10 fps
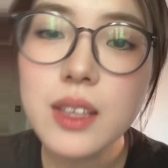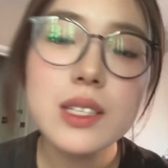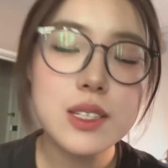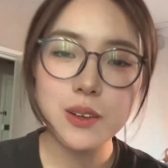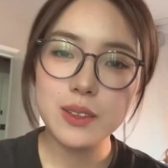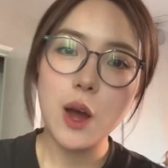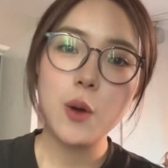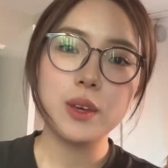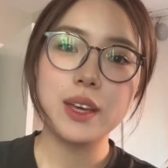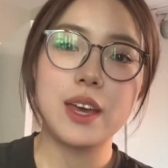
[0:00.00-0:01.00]
So now
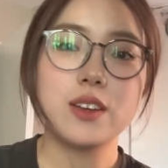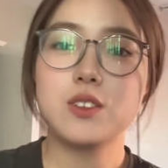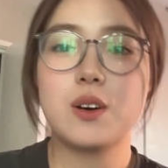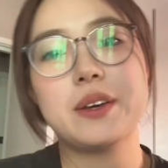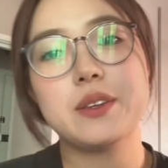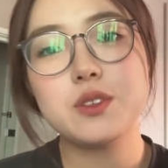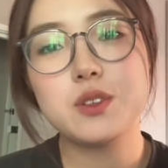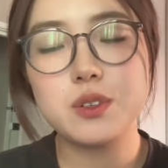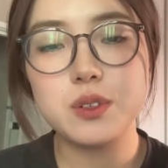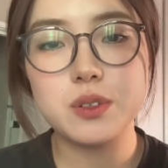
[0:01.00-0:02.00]
we can try
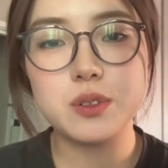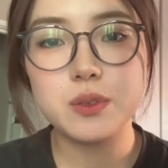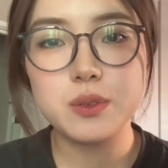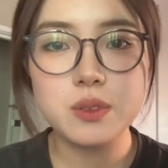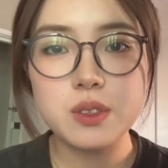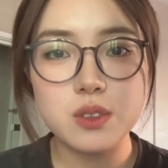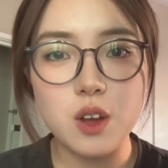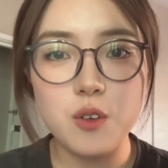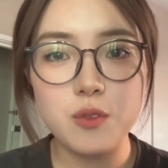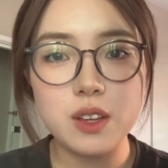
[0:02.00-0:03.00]
to
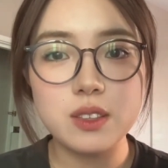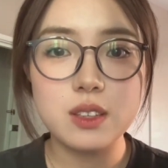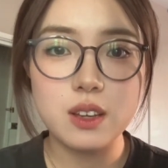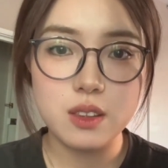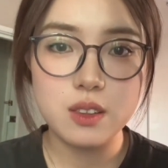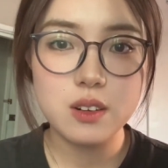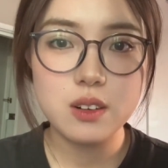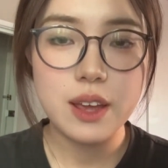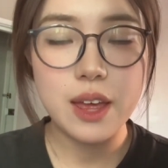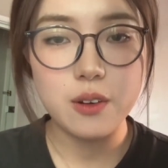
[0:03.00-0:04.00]
solve another
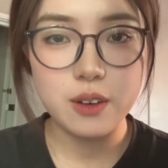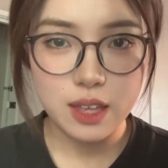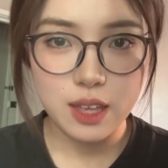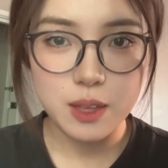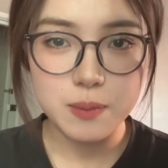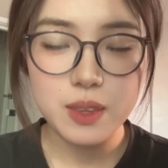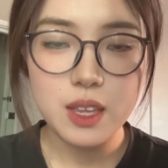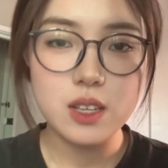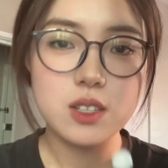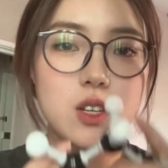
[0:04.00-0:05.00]
alkane.
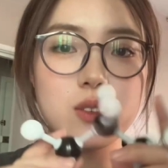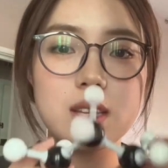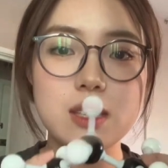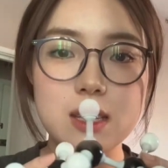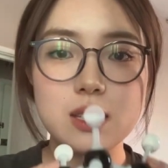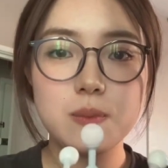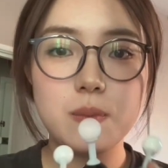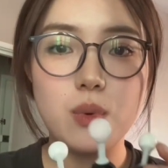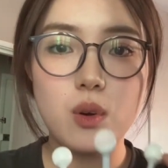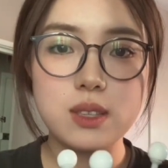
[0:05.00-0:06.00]
So this is
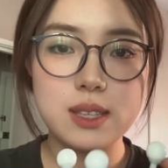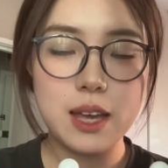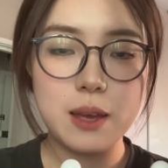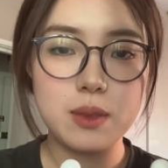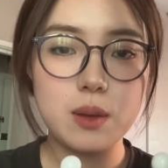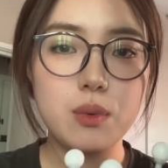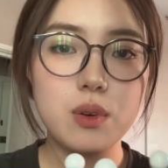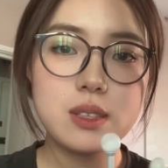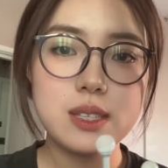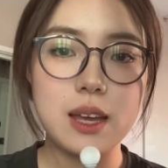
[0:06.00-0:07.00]
protein. The
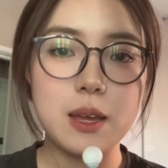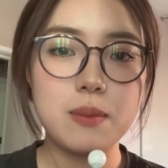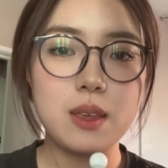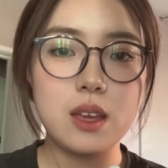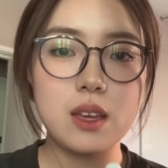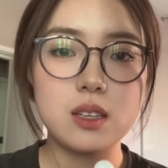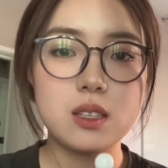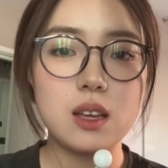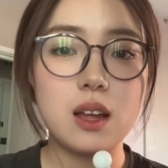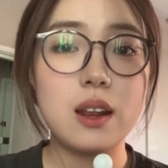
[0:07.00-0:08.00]
protein
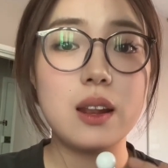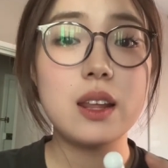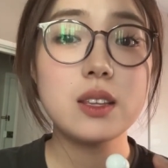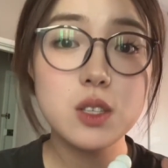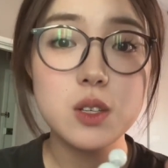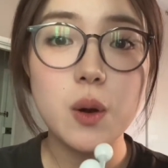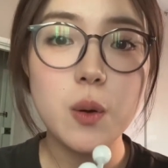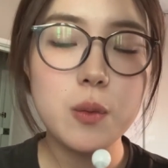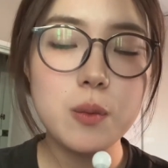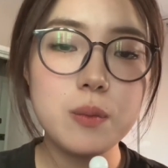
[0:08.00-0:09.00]
is a little